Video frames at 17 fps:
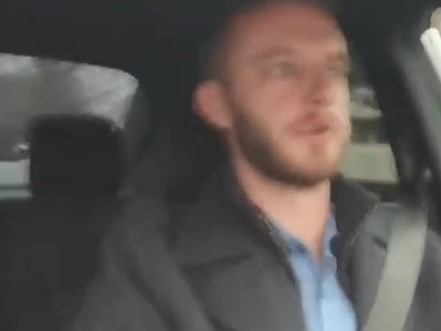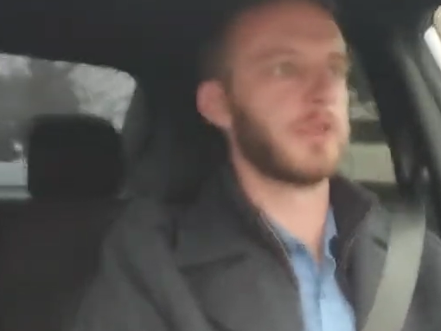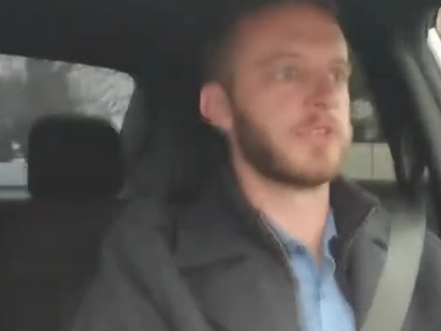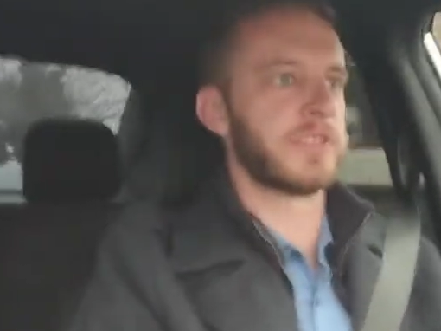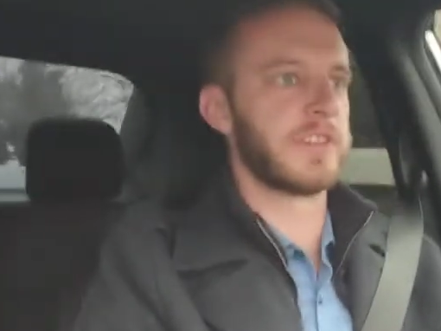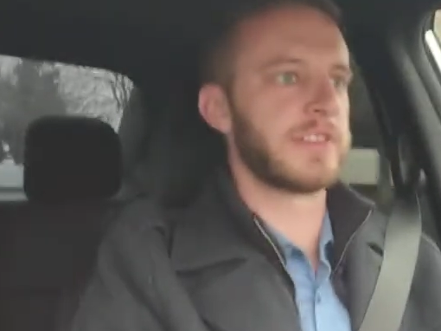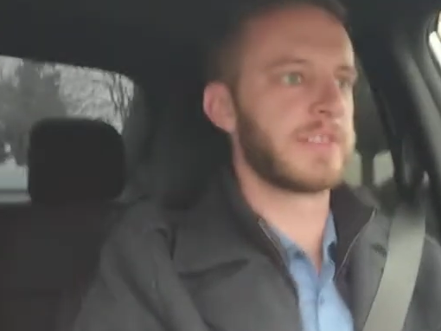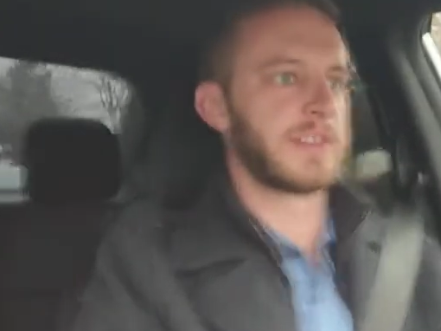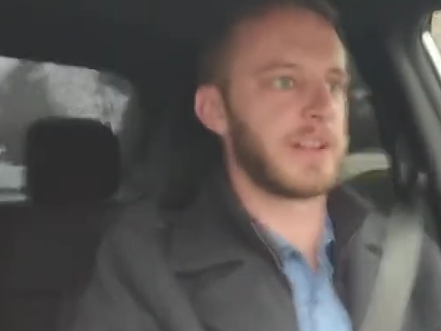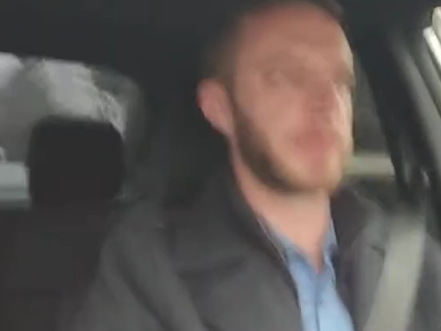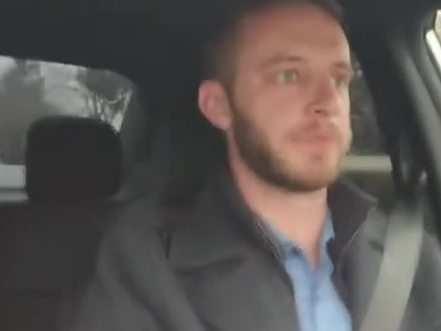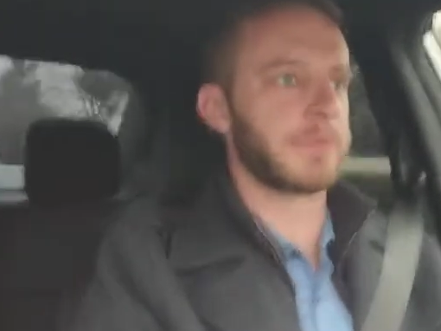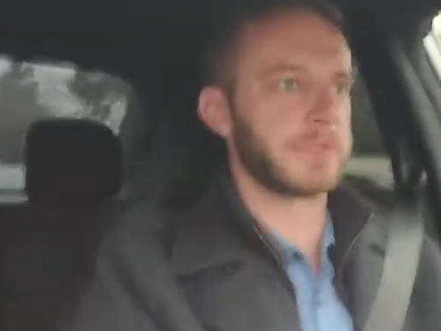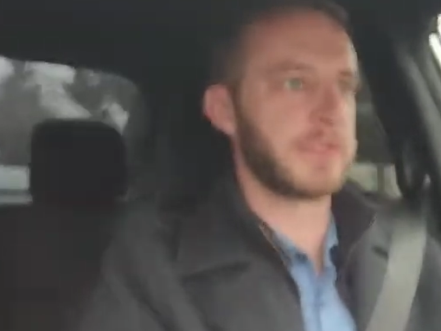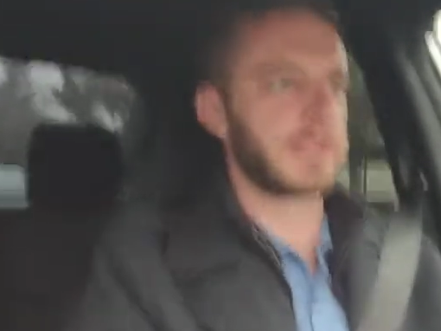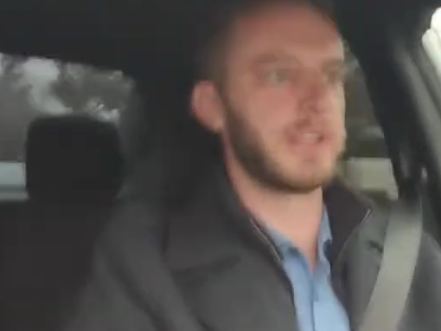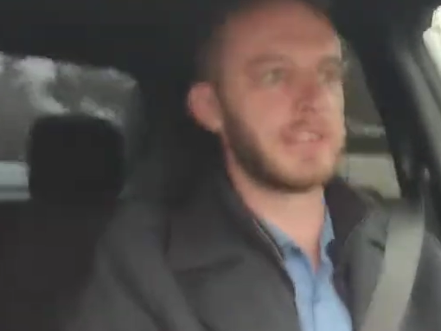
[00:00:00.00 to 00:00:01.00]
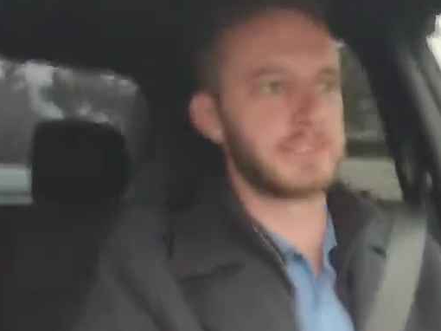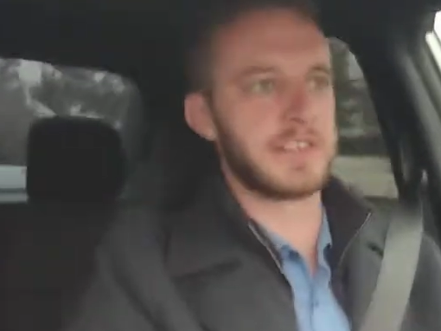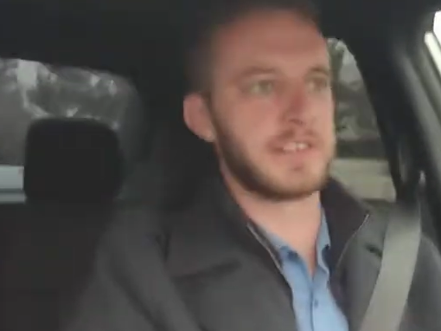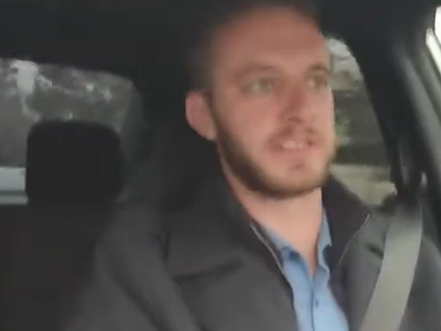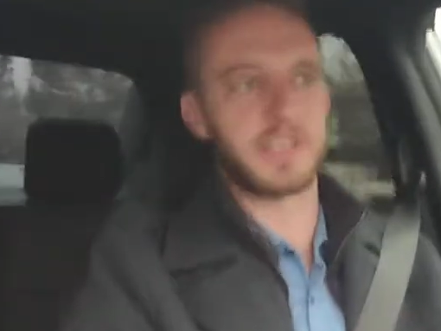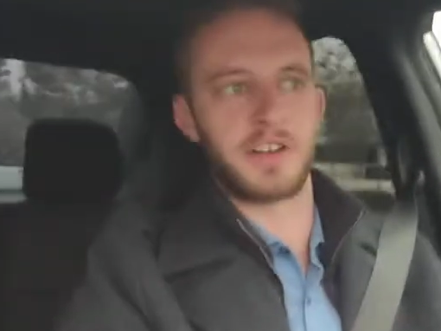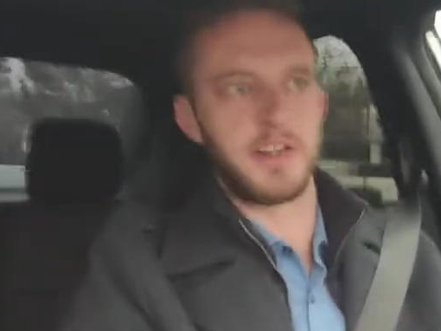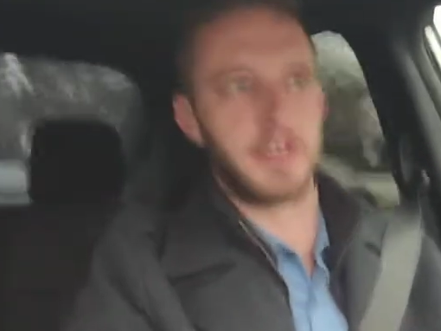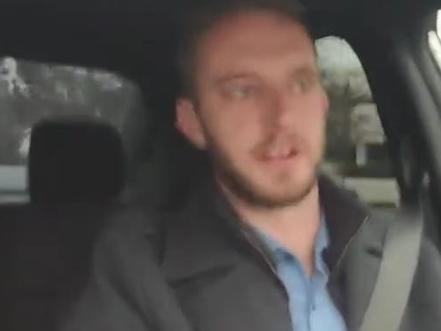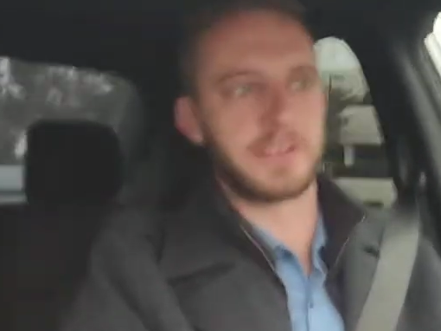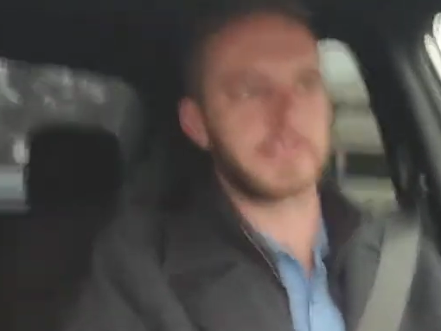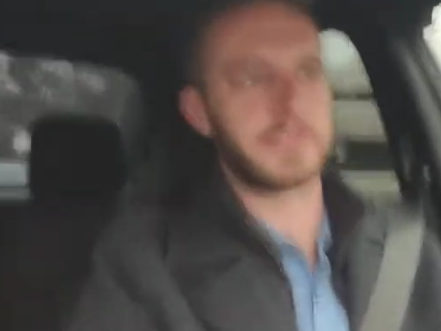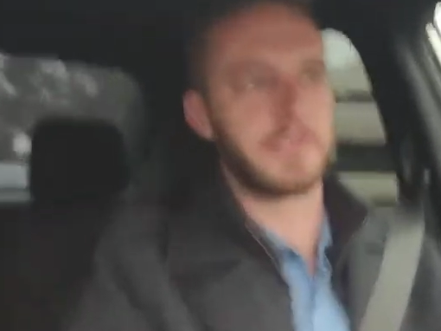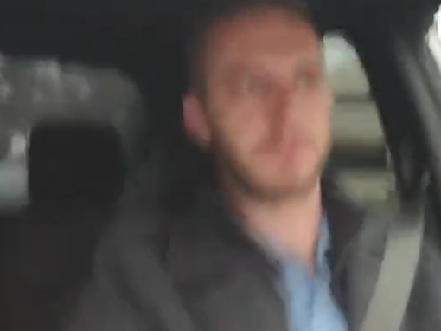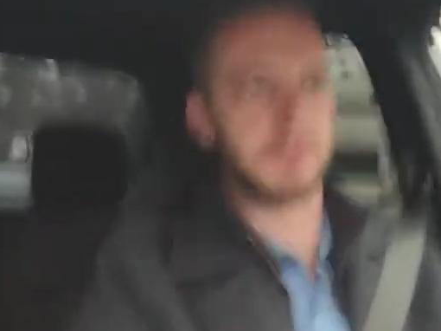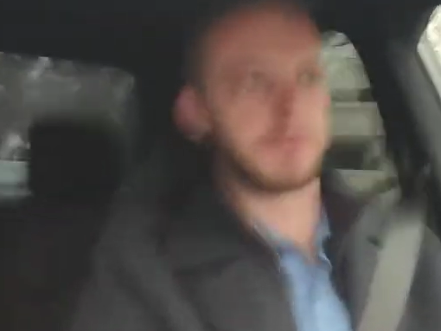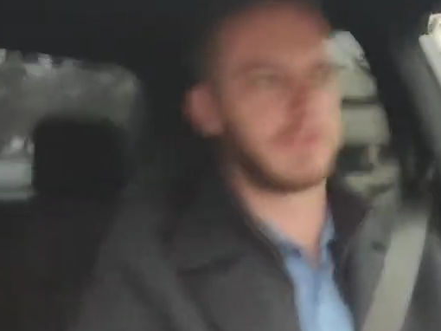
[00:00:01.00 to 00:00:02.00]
Most of the time, it doesn't cost